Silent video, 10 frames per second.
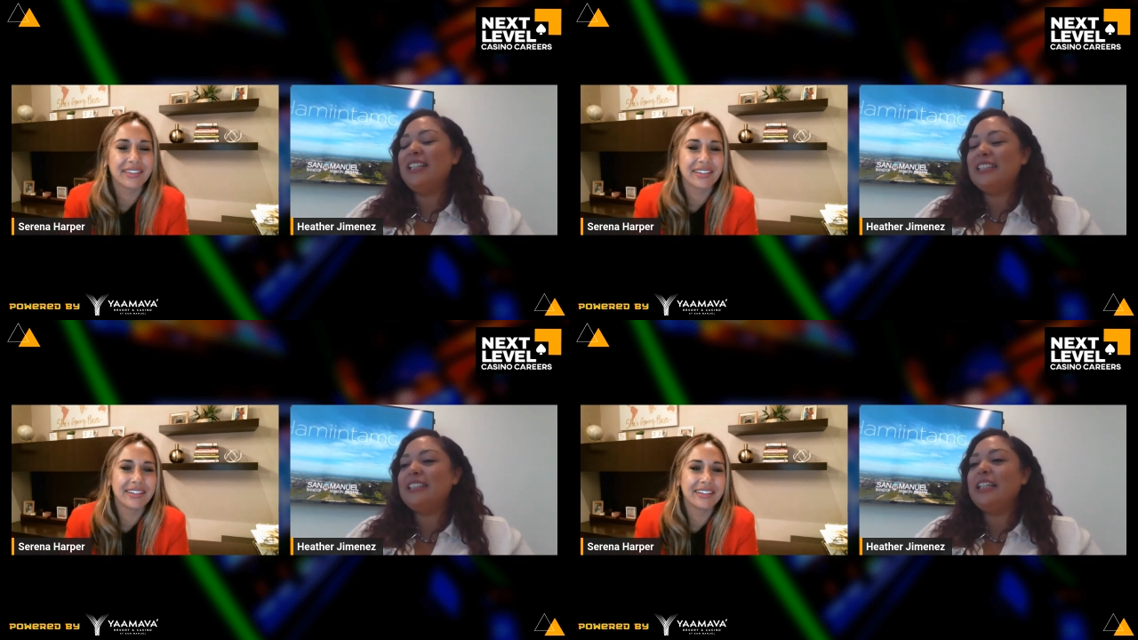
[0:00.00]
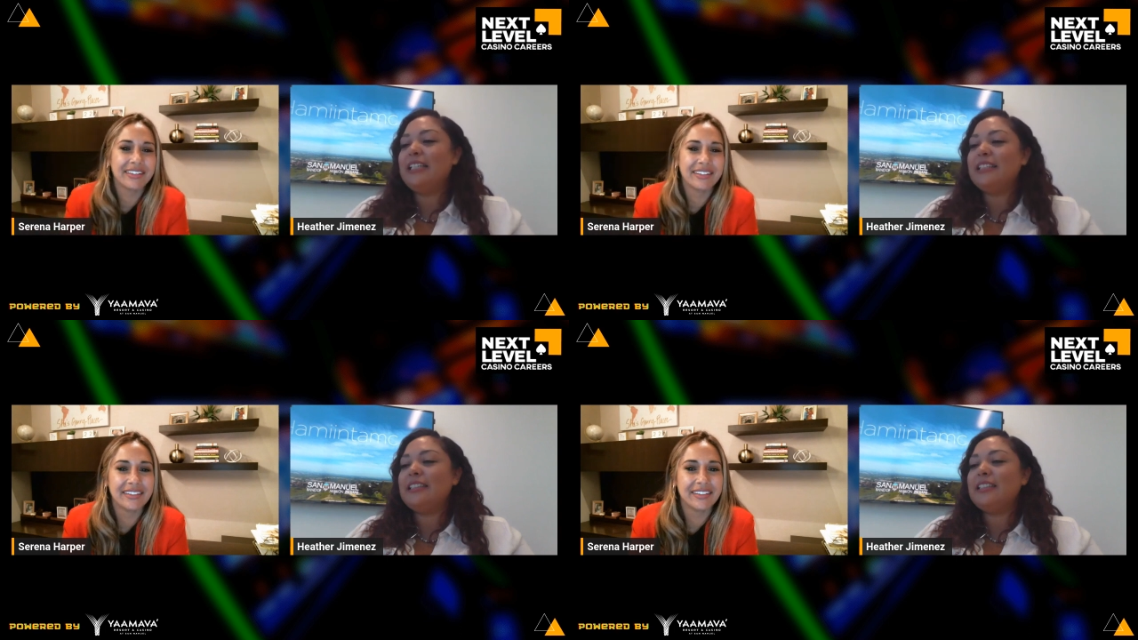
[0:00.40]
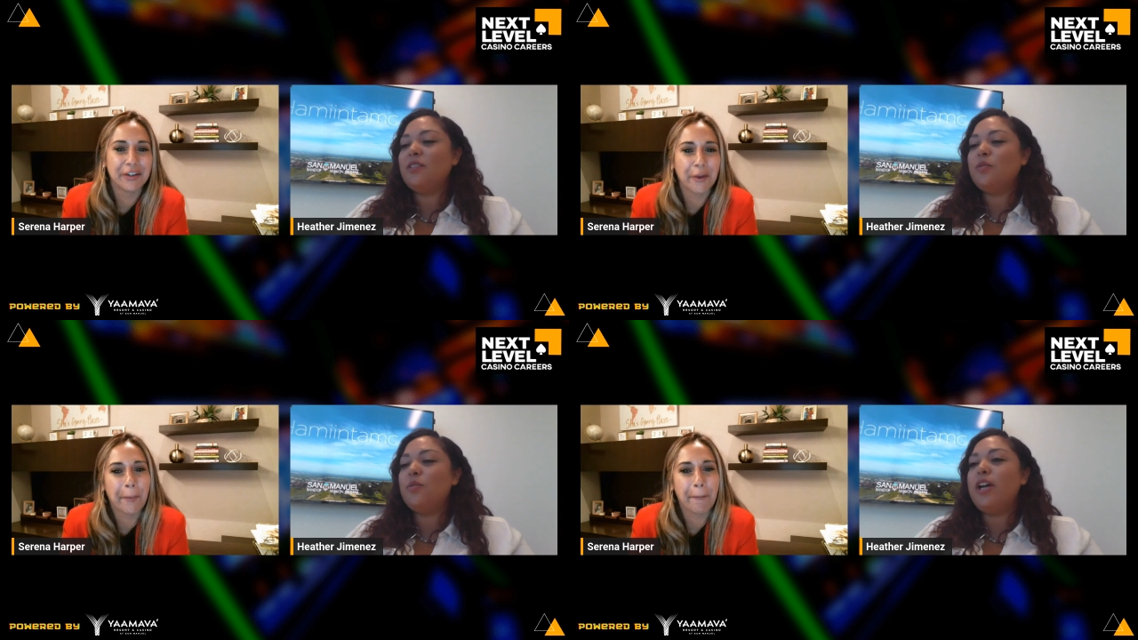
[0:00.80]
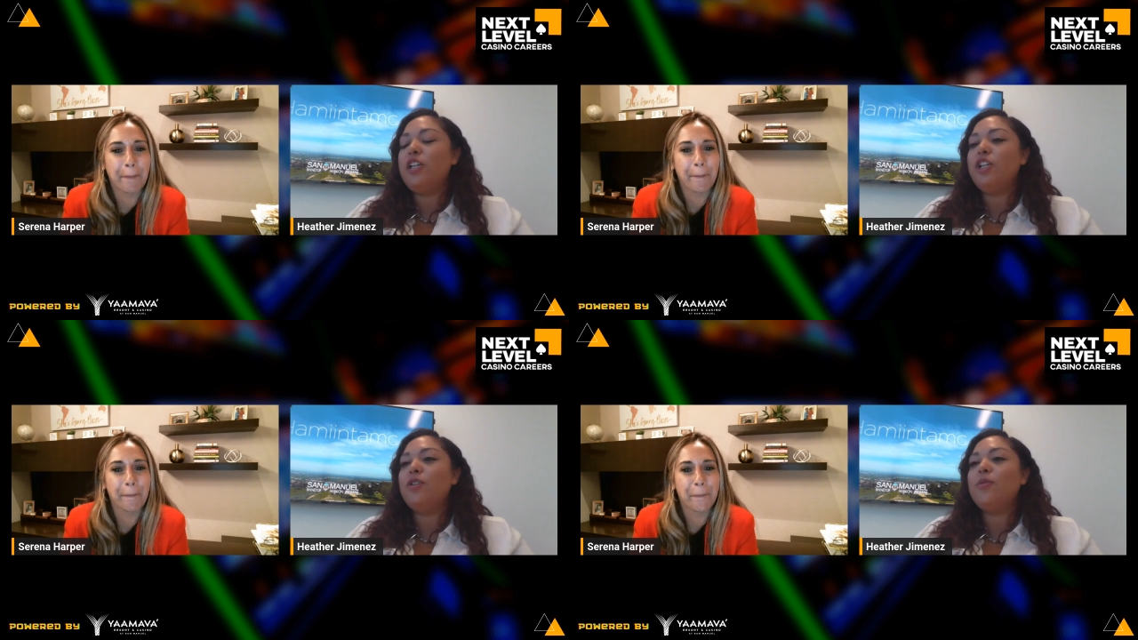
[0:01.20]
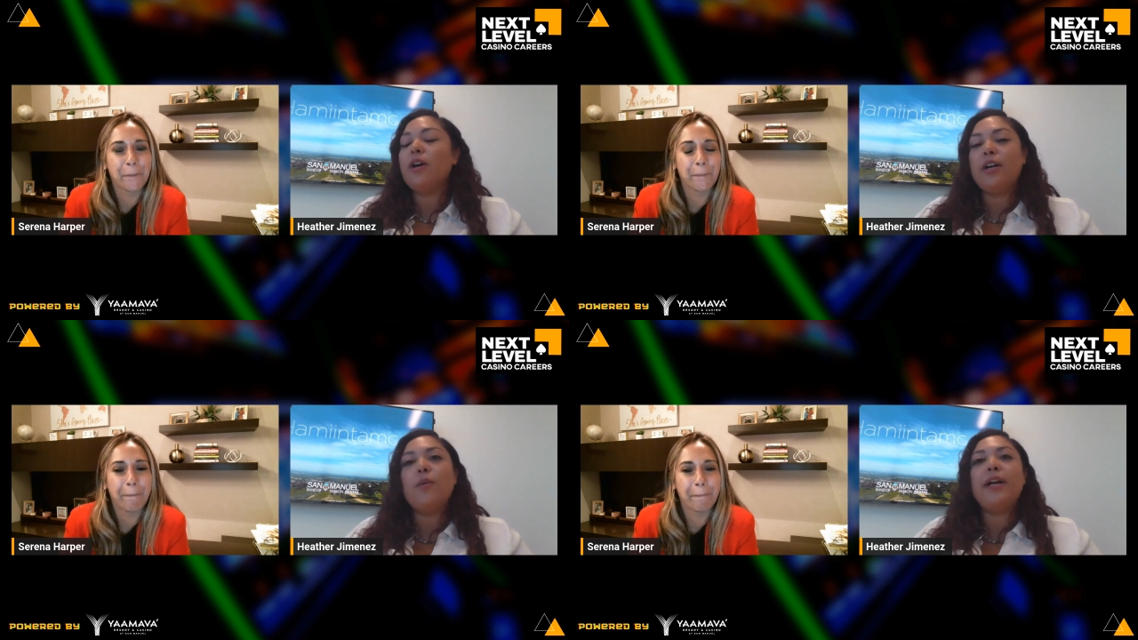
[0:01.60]
Speaker 1: is is when you
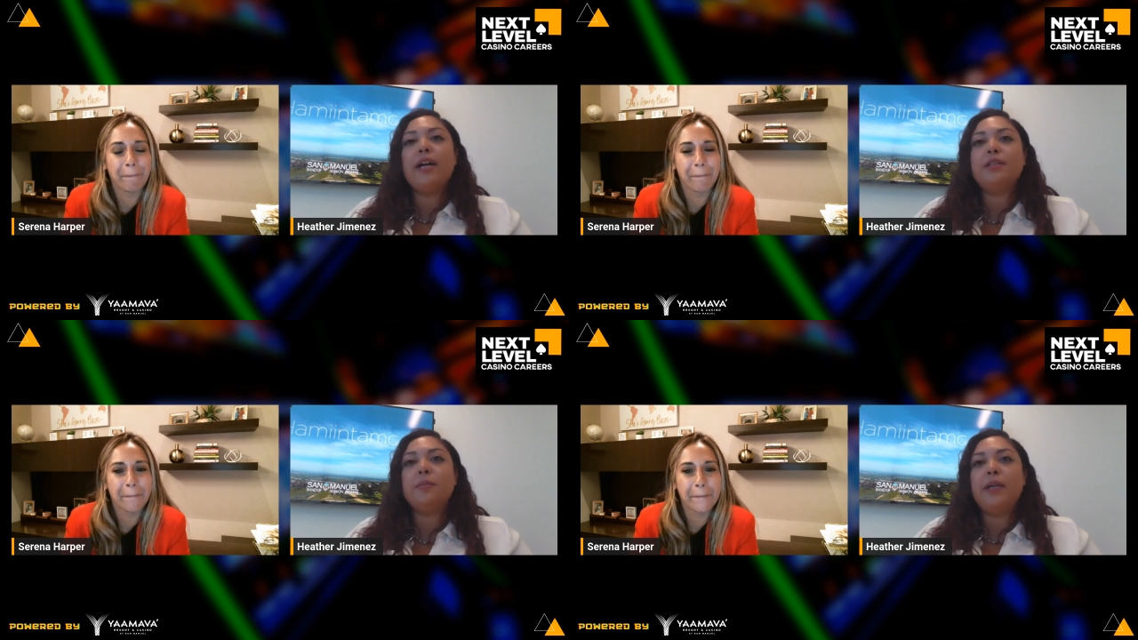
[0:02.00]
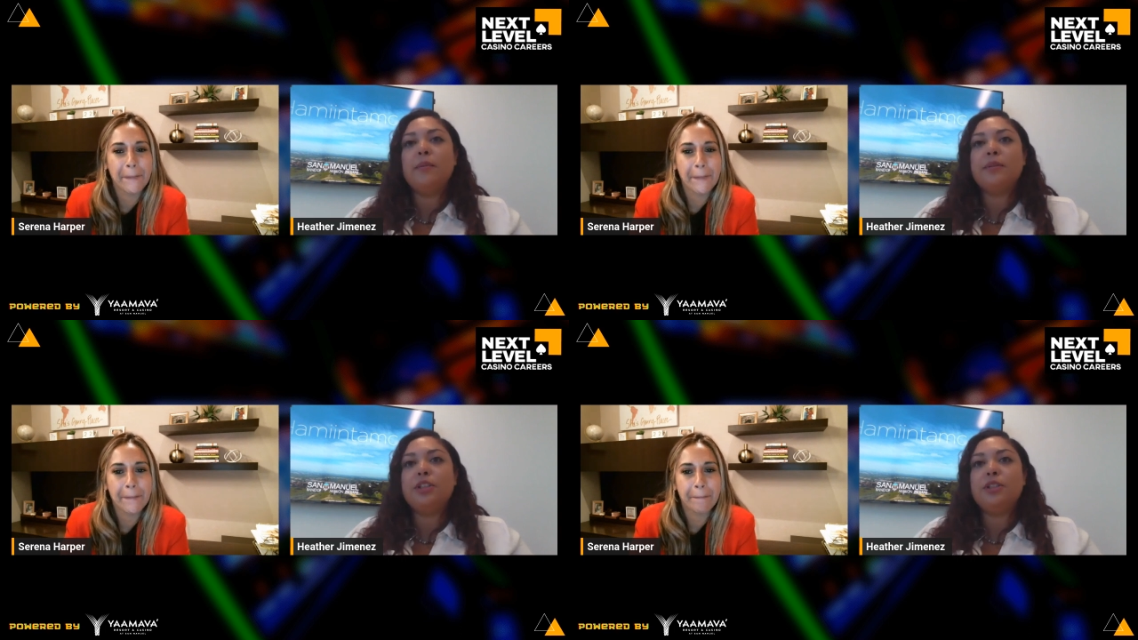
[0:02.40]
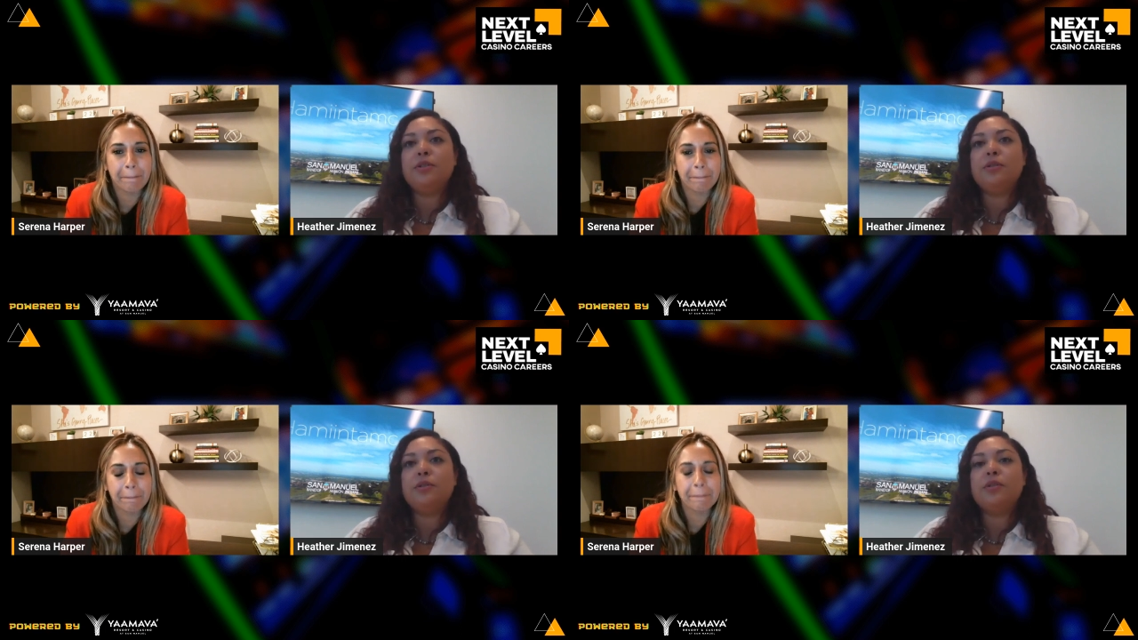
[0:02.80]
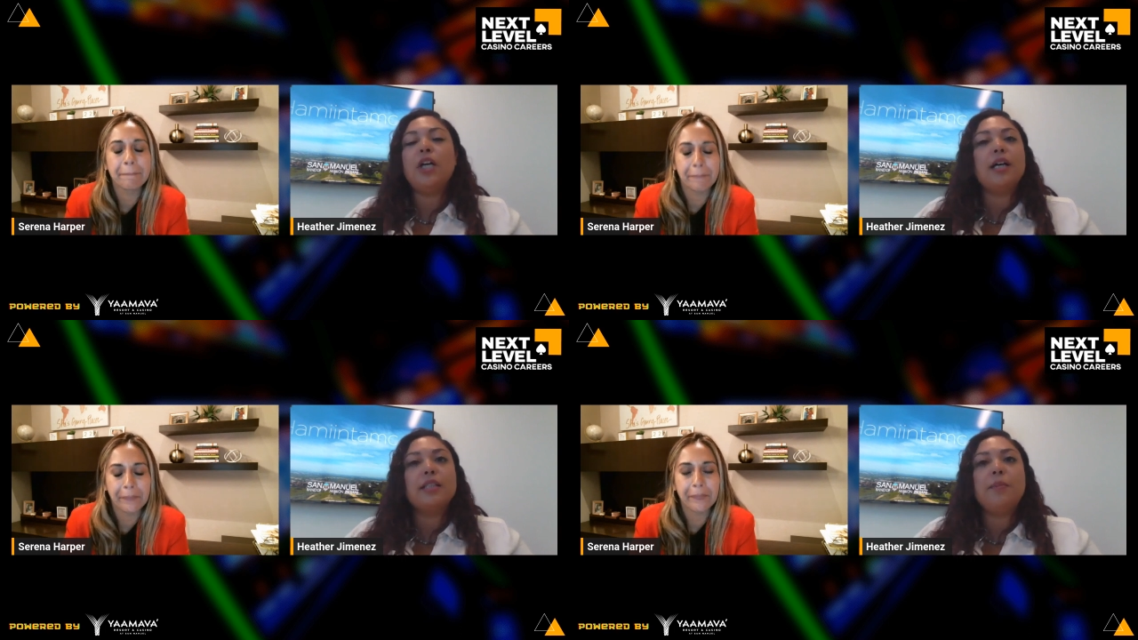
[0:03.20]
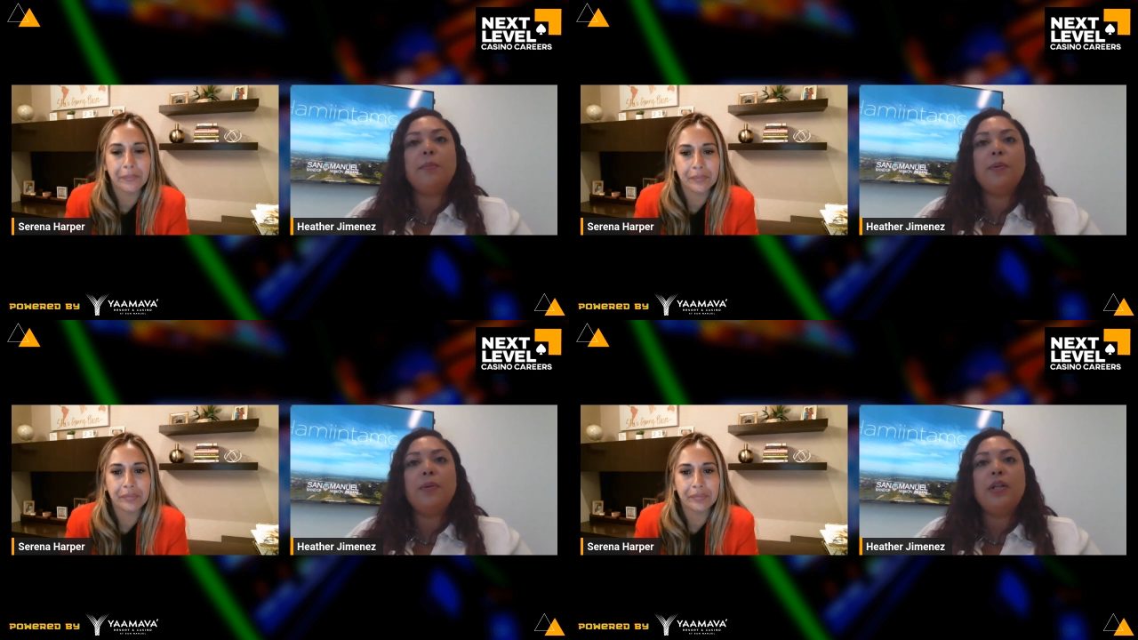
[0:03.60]
are going out to be able to talk to
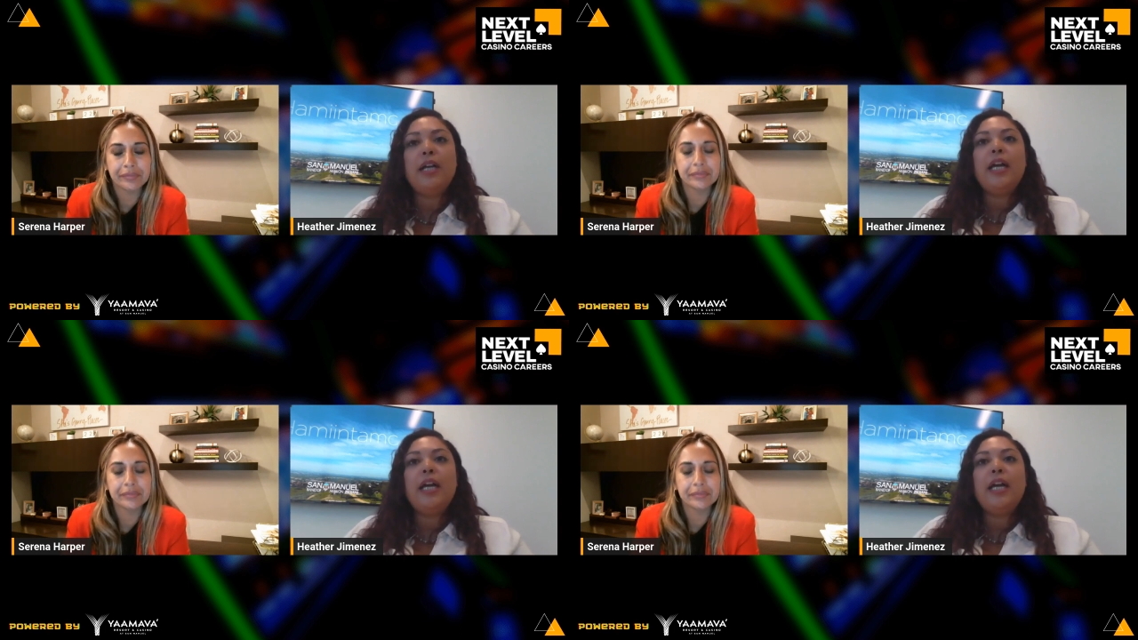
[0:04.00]
people,